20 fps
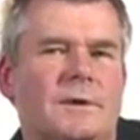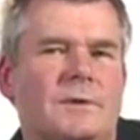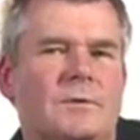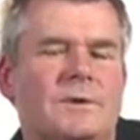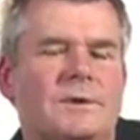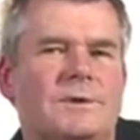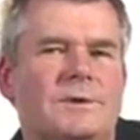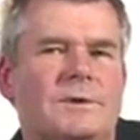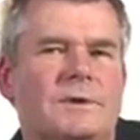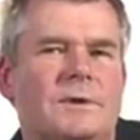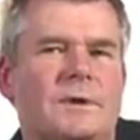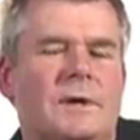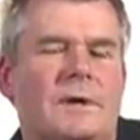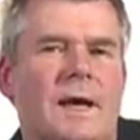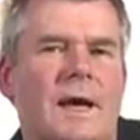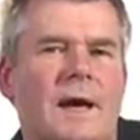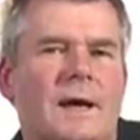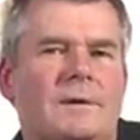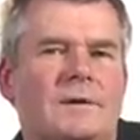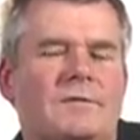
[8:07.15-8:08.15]
which
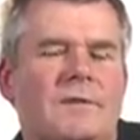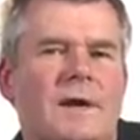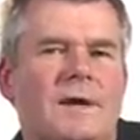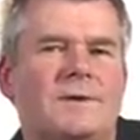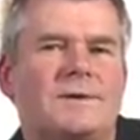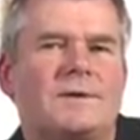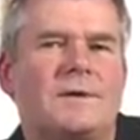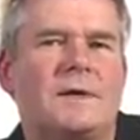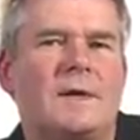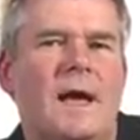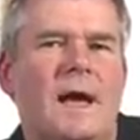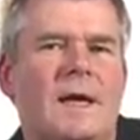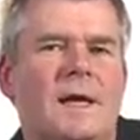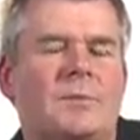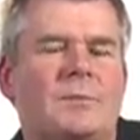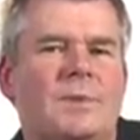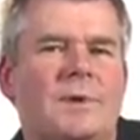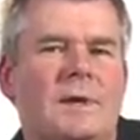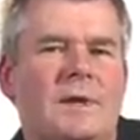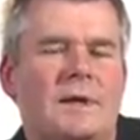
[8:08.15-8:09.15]
activates the
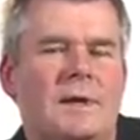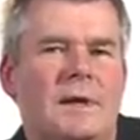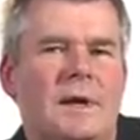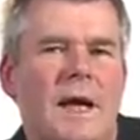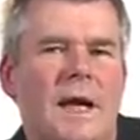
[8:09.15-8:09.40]
AMP